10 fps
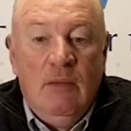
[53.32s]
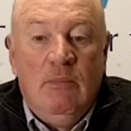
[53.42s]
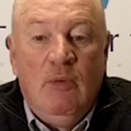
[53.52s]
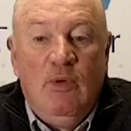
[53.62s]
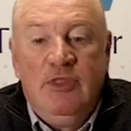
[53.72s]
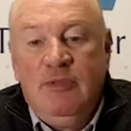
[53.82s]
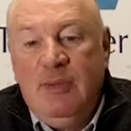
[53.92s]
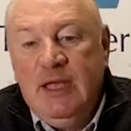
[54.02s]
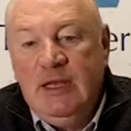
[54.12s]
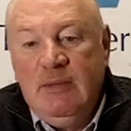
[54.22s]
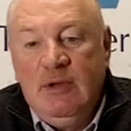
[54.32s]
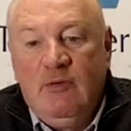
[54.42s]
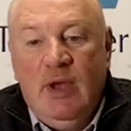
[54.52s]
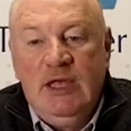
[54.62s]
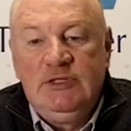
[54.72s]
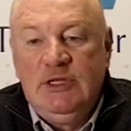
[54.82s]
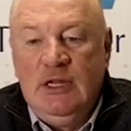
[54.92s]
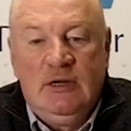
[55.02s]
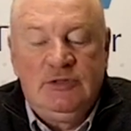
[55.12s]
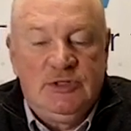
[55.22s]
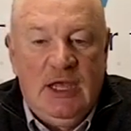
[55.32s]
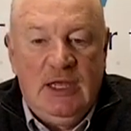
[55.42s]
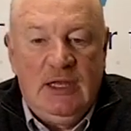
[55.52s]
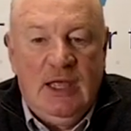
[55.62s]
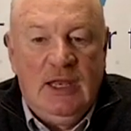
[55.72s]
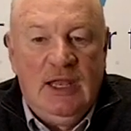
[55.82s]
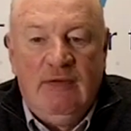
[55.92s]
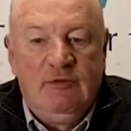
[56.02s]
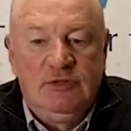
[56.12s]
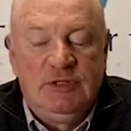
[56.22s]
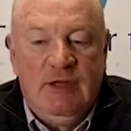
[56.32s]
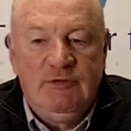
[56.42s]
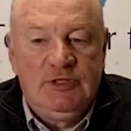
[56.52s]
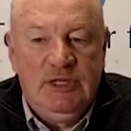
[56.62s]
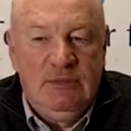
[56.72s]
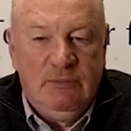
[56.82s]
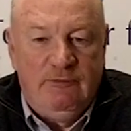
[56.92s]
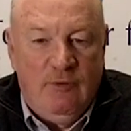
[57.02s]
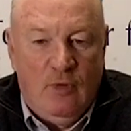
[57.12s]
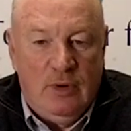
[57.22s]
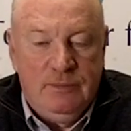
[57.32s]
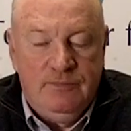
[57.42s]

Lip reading: But with the pandemic raging in our state at levels never seen before,